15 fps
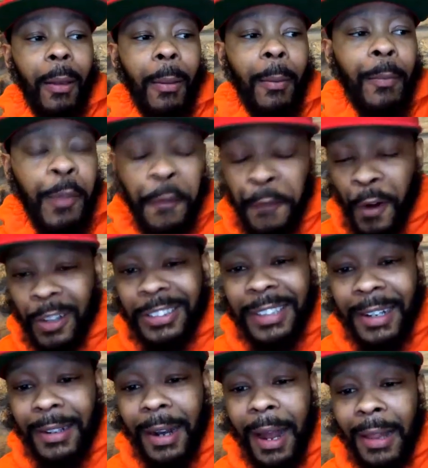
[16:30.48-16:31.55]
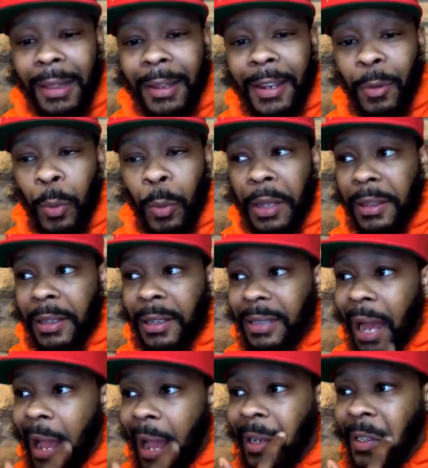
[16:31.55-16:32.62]
the first thing that I lead with
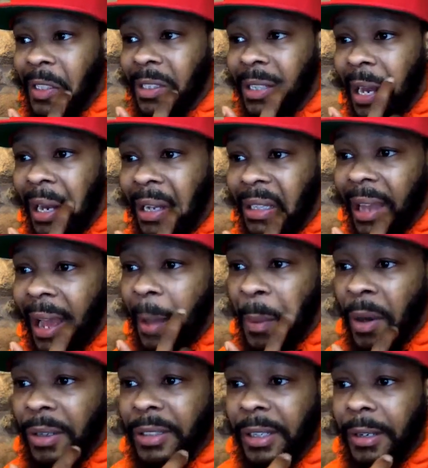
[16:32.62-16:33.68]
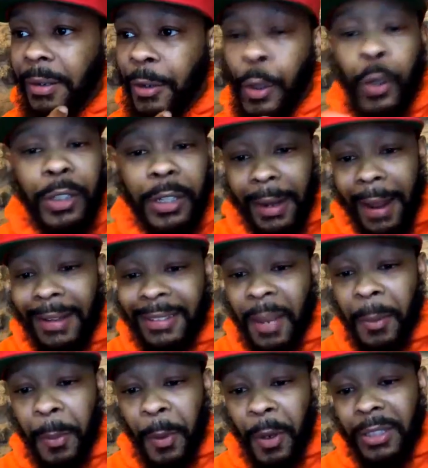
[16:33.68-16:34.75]
is I understand that person, usually that
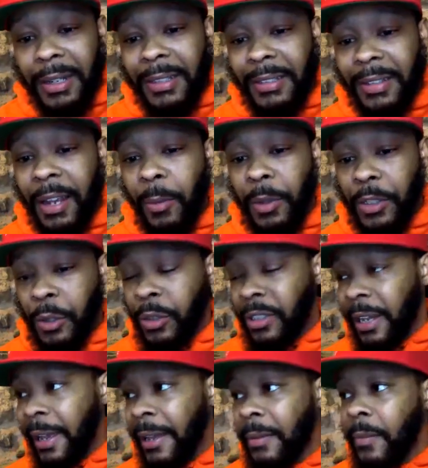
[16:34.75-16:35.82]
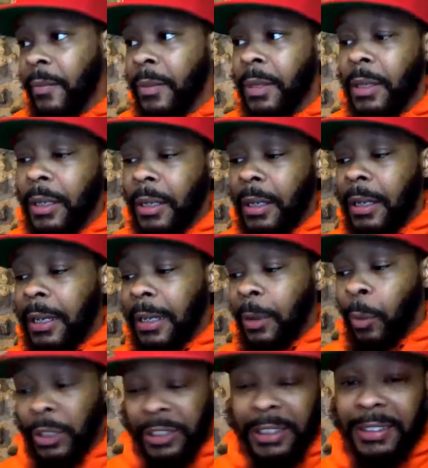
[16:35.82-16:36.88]
type of person that said what you said,
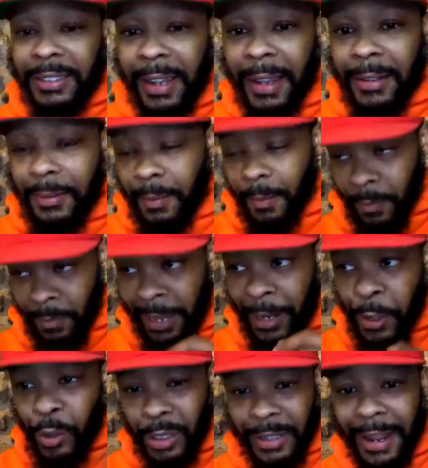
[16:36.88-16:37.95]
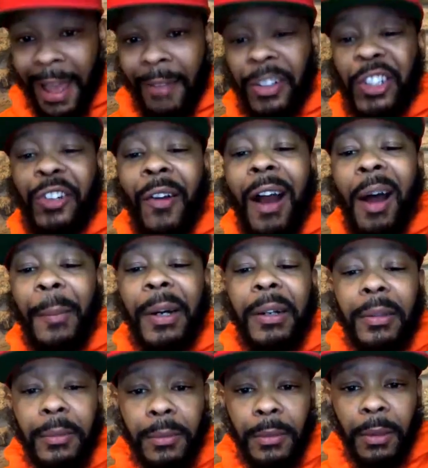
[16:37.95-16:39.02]
what she said, they usually have a trauma.
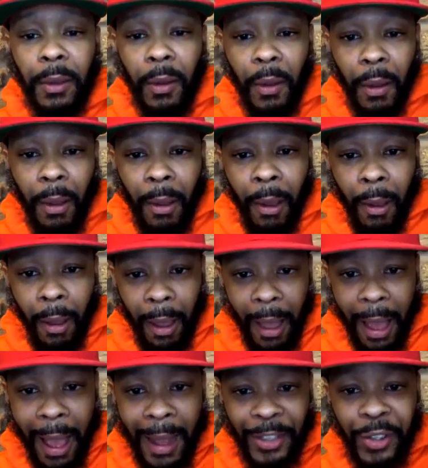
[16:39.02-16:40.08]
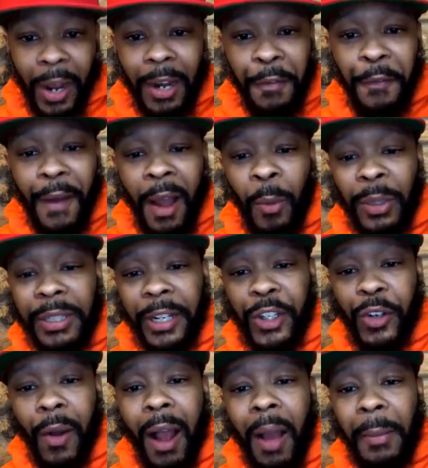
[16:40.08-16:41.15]
I try to find what their
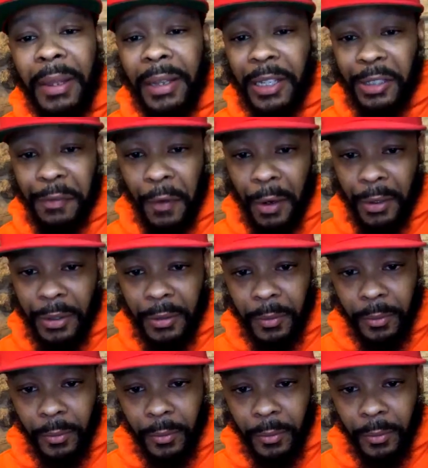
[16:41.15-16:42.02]
trauma is first.